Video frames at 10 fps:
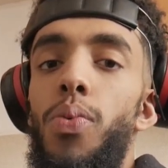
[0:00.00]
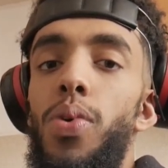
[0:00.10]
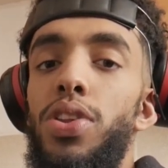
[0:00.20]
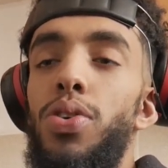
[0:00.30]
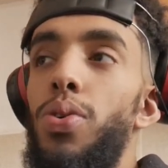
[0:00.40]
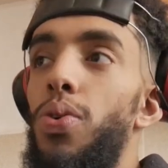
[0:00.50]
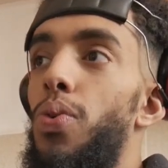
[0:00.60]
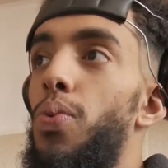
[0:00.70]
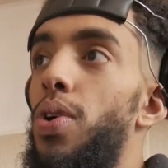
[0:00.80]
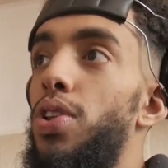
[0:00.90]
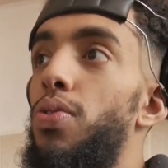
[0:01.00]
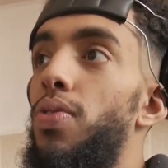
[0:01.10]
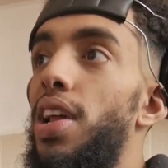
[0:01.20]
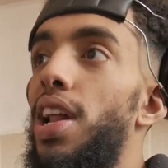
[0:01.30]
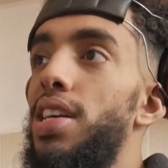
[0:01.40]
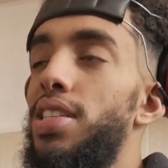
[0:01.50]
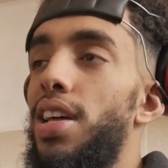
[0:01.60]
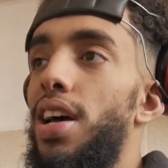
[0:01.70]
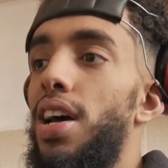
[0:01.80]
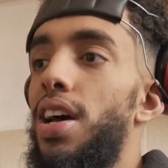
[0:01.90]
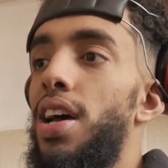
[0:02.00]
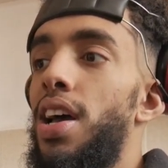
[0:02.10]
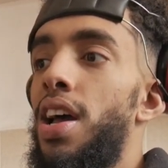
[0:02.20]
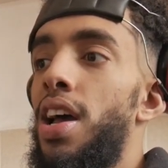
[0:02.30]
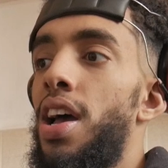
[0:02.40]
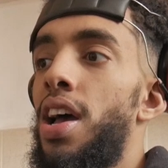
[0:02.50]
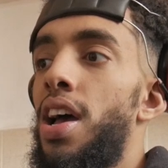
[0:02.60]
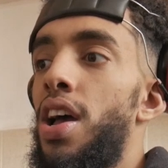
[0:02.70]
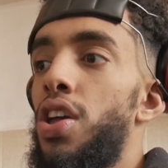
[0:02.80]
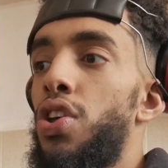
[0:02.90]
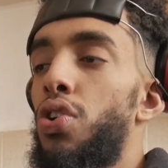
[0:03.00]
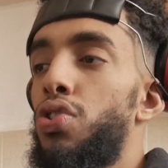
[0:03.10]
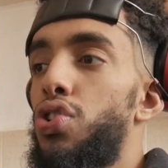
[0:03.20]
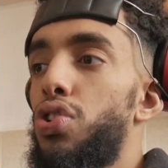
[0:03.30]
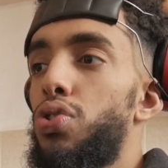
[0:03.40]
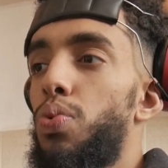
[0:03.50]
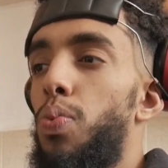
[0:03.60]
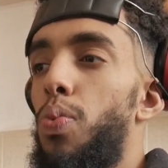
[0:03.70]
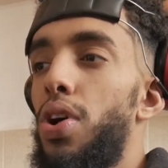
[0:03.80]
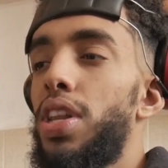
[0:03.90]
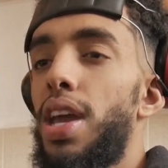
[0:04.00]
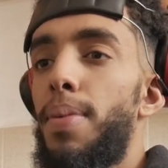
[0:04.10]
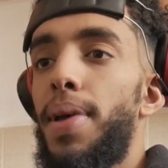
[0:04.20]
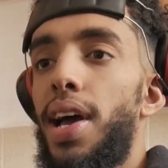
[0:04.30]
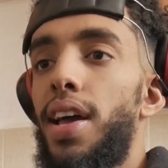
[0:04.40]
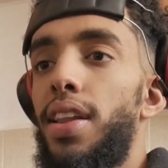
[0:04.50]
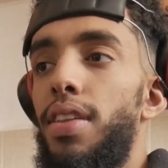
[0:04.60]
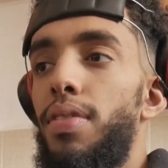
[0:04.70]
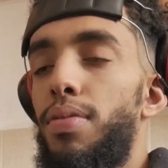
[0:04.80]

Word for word: When you realize that you're just 1 year behind,